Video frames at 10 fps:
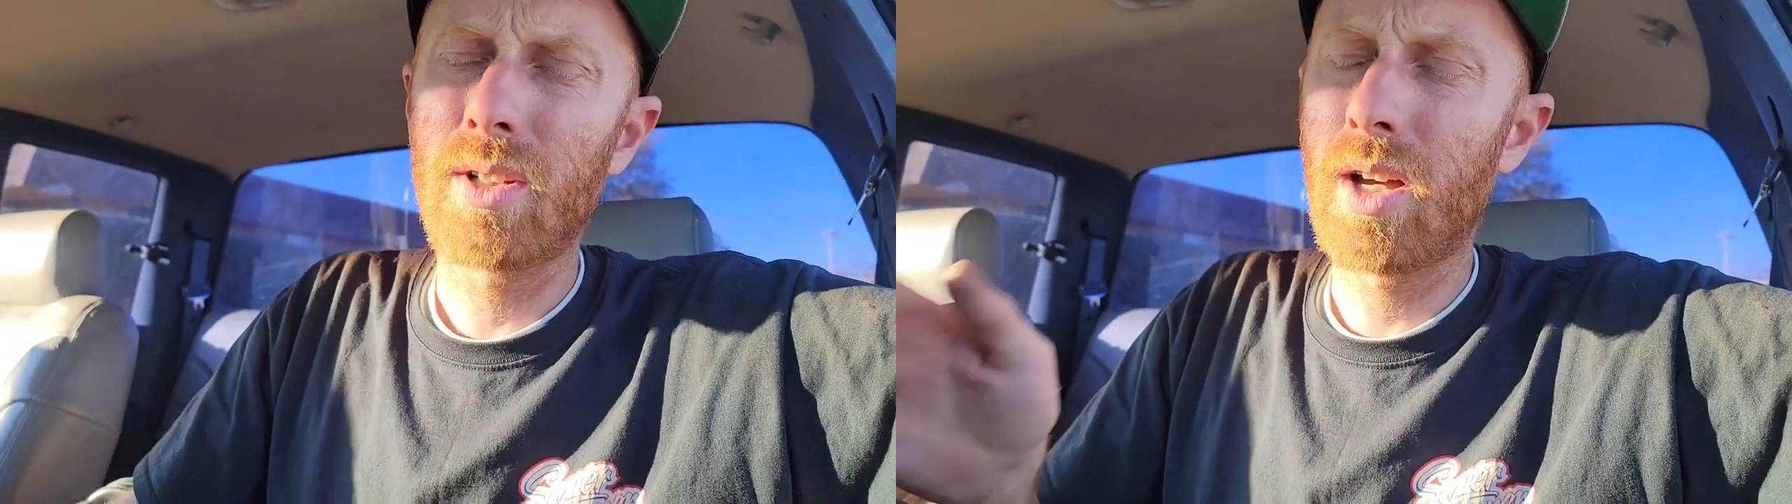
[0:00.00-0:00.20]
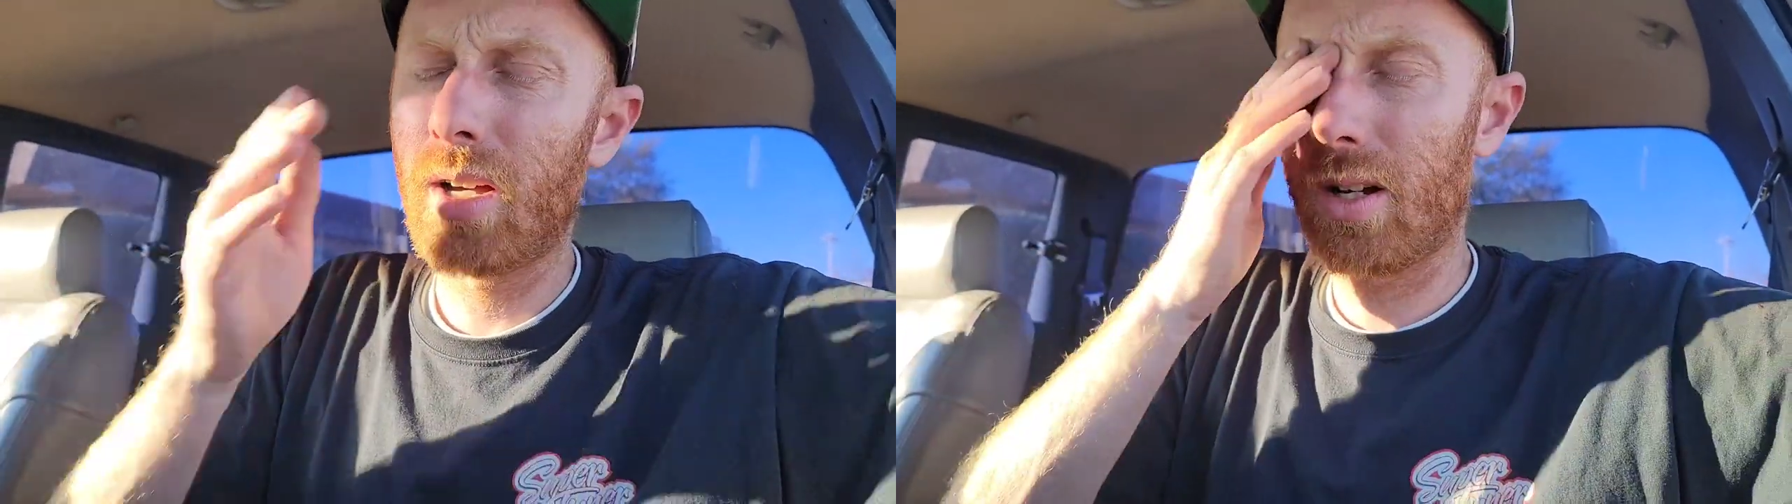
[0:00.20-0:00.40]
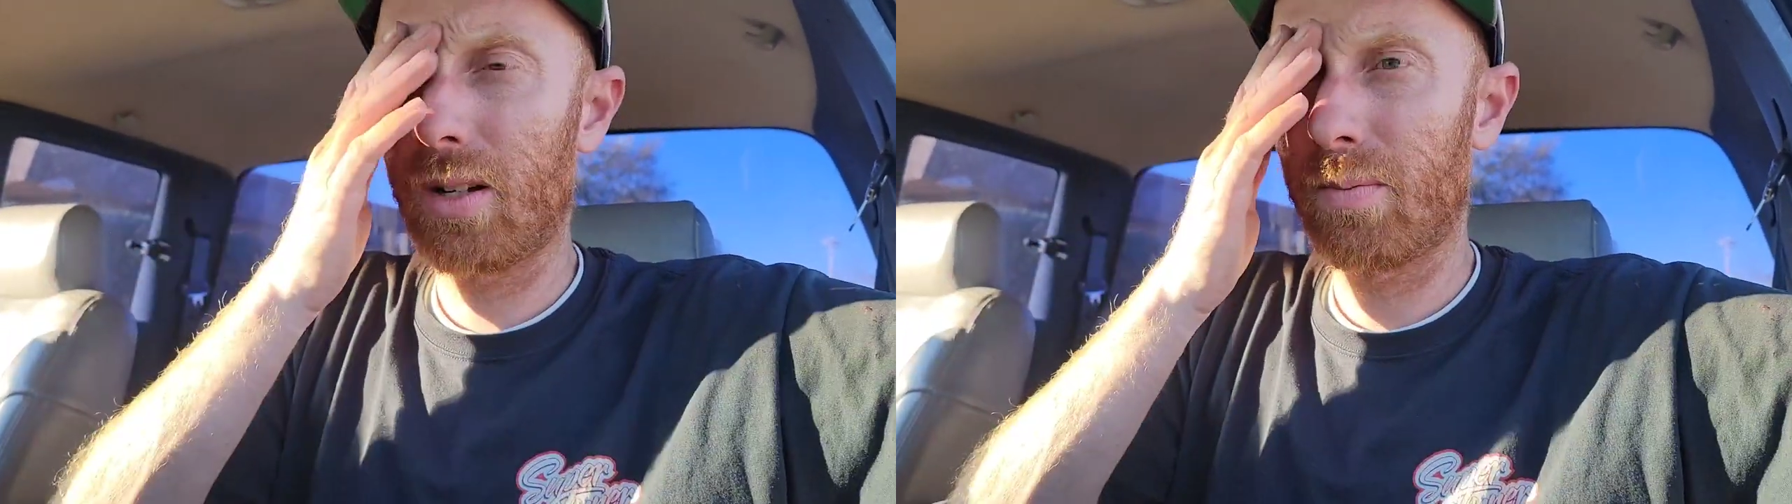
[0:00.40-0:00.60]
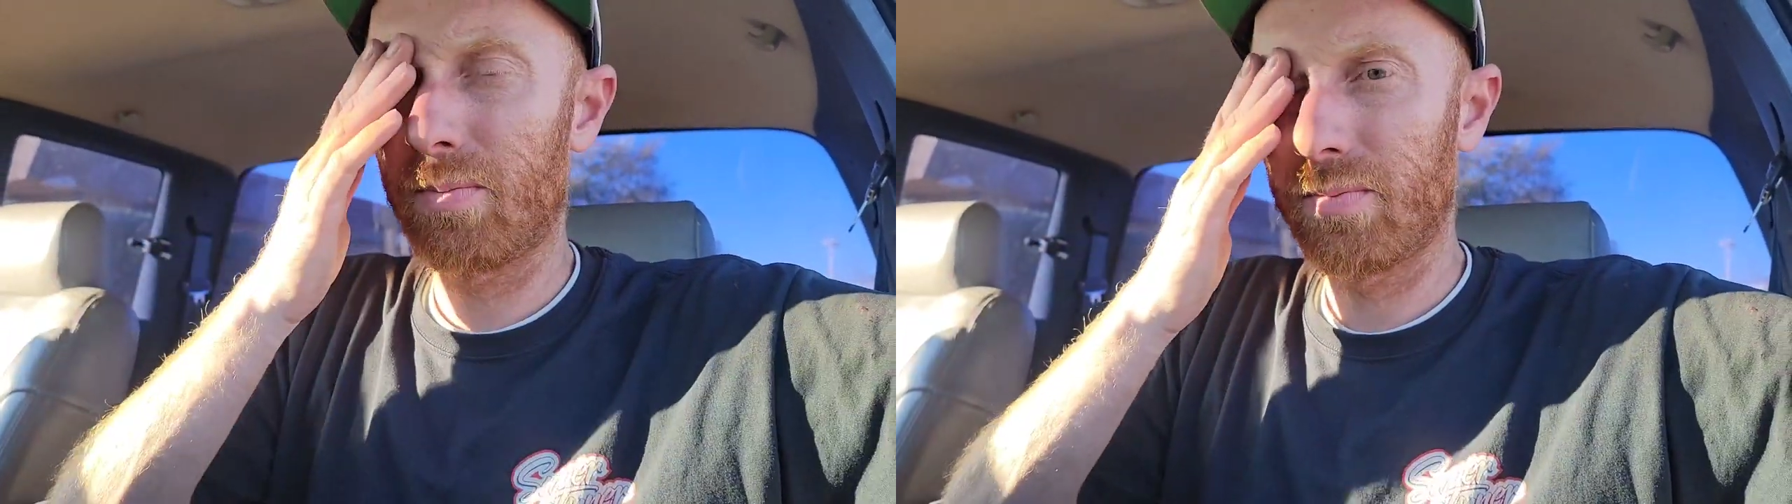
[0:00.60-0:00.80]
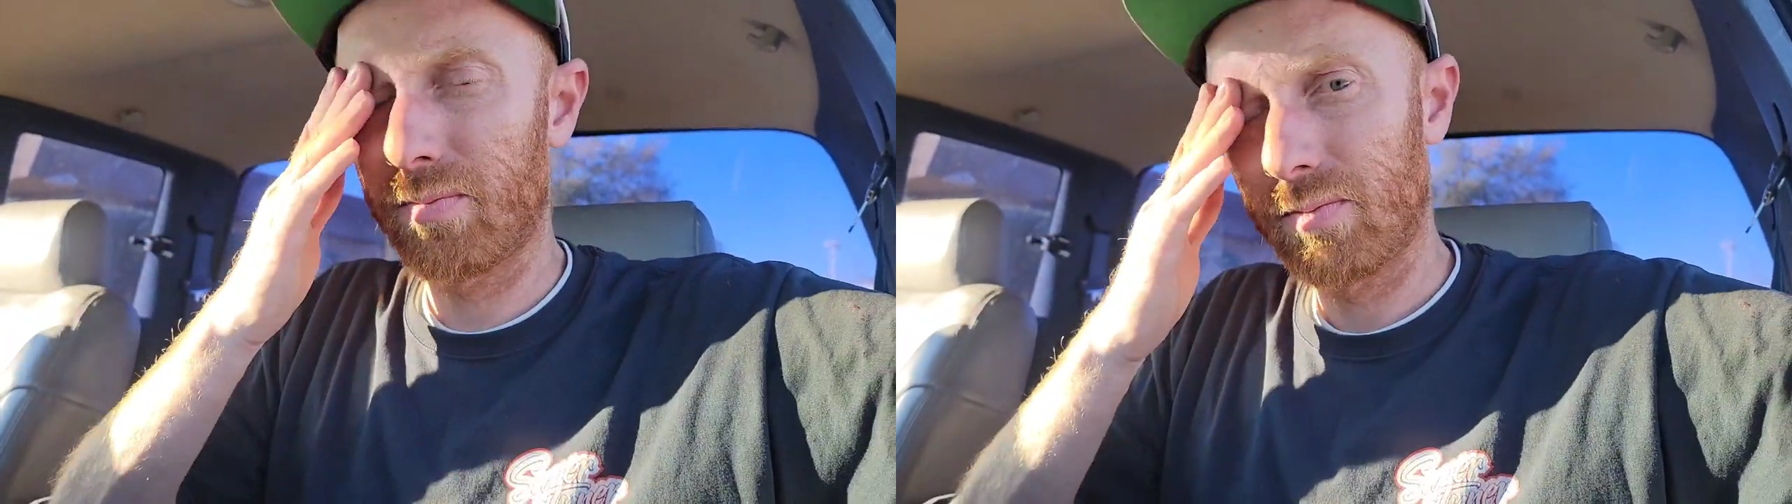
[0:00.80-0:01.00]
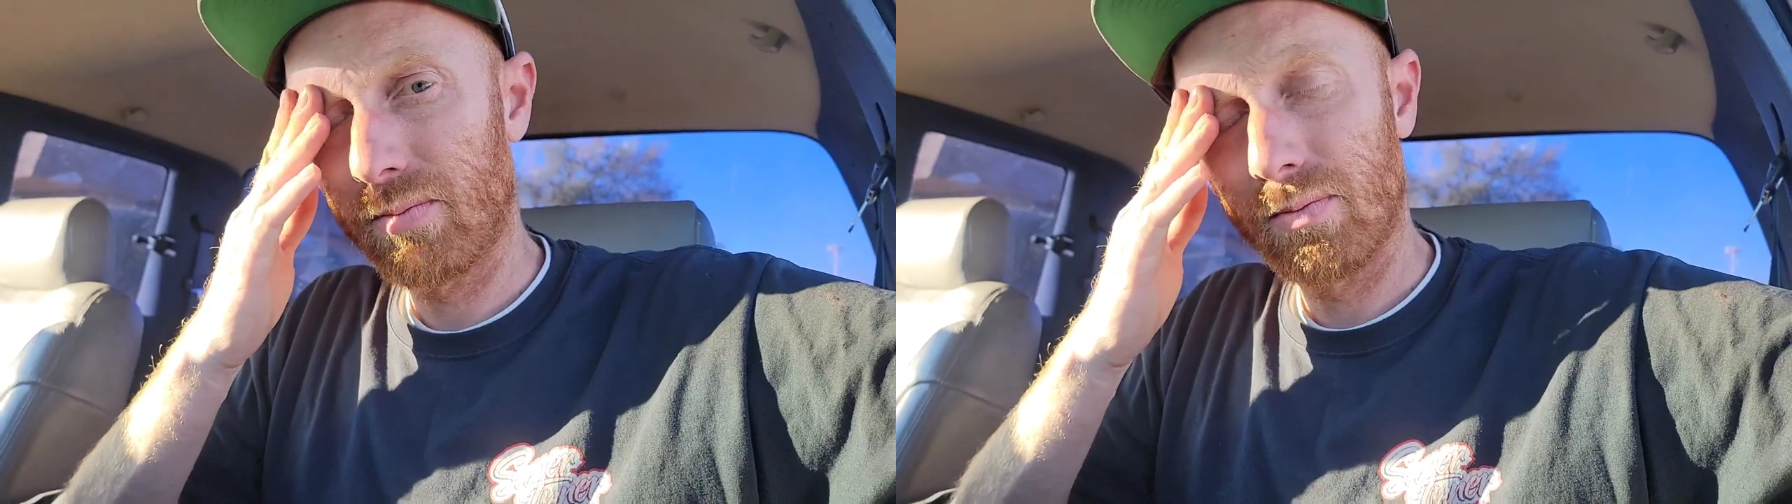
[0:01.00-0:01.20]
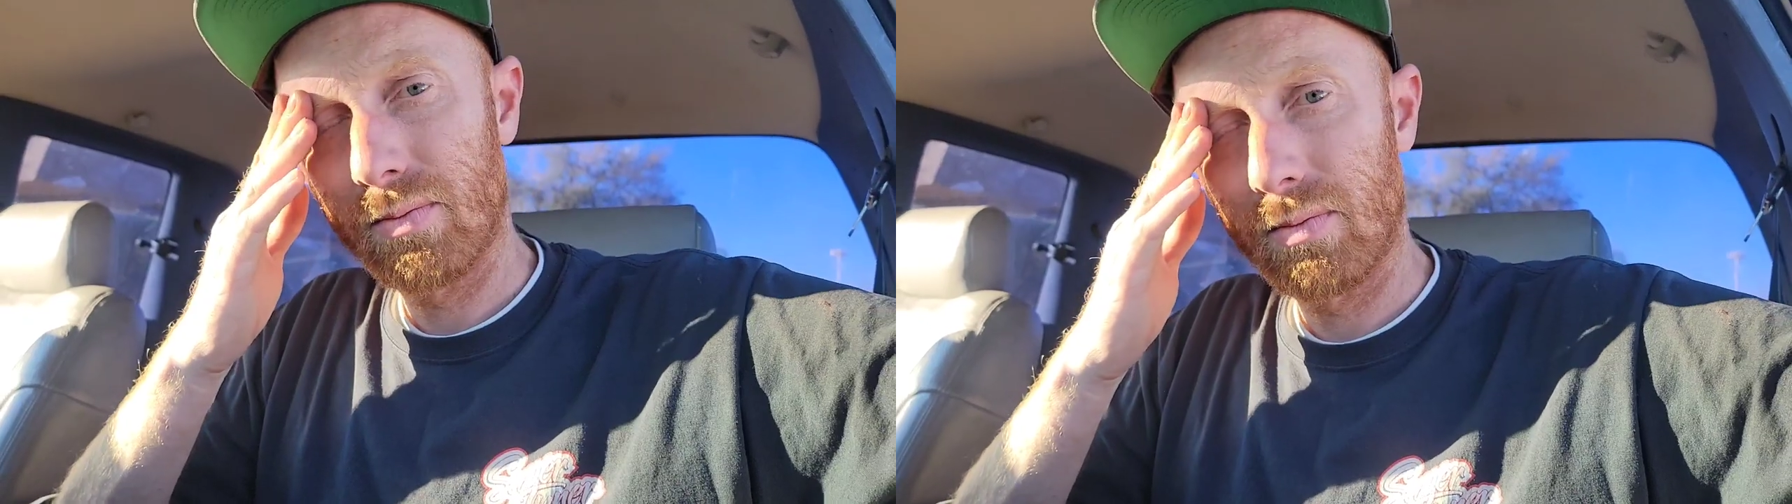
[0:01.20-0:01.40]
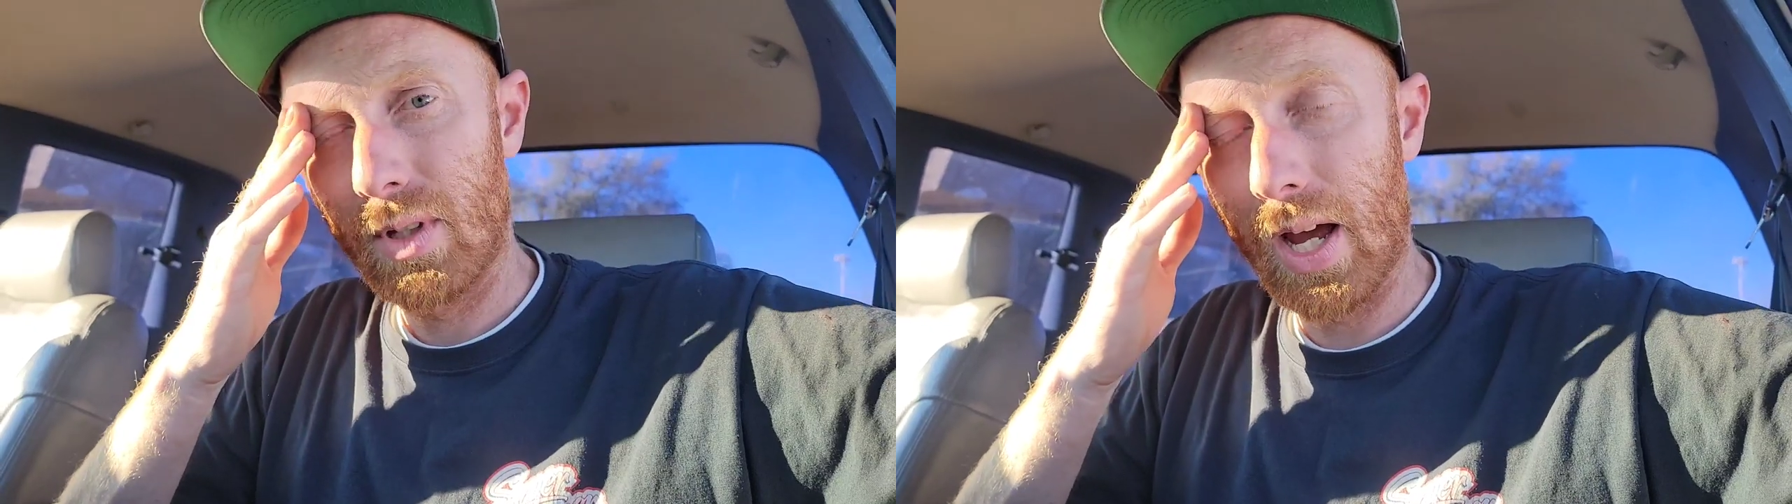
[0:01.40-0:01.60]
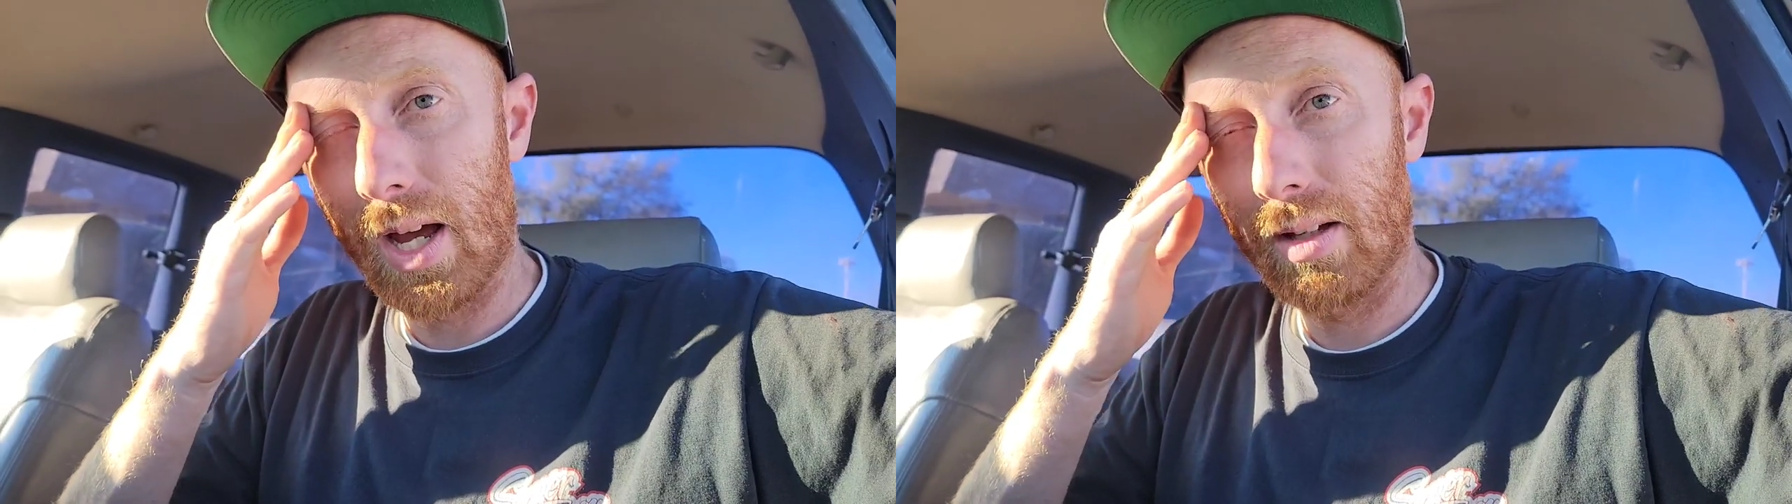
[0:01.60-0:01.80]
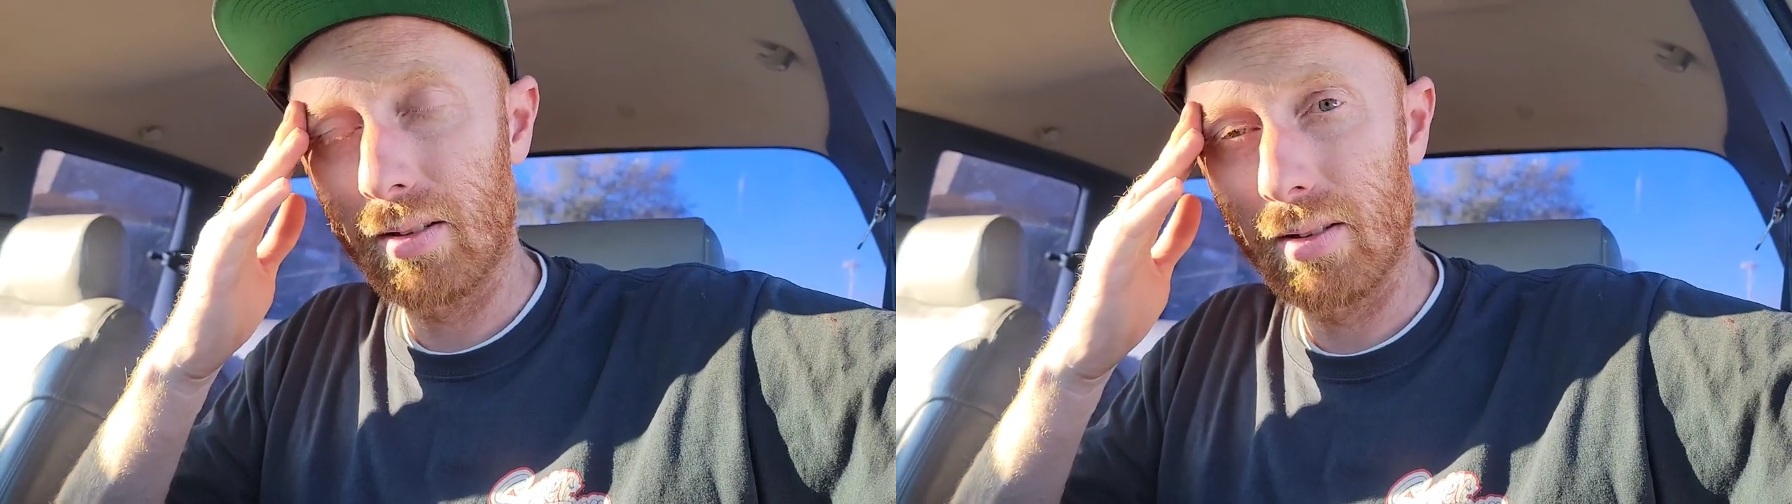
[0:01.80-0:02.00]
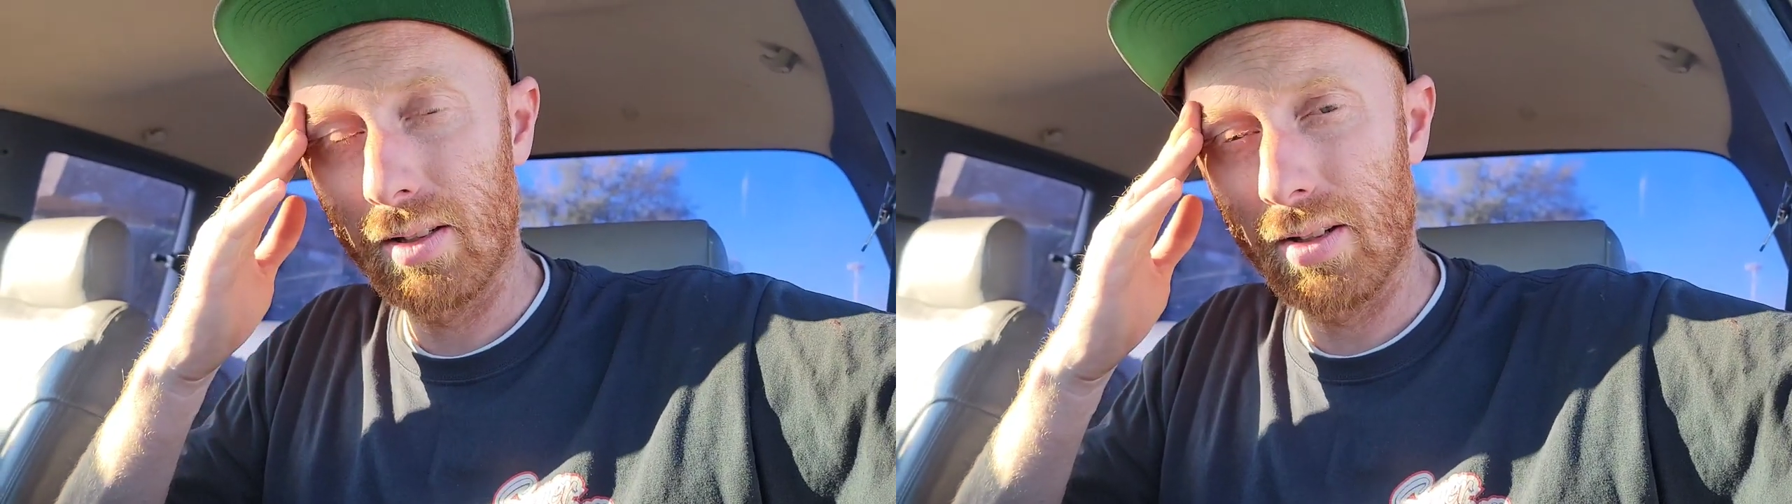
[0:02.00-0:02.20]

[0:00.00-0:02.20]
Um, yeah,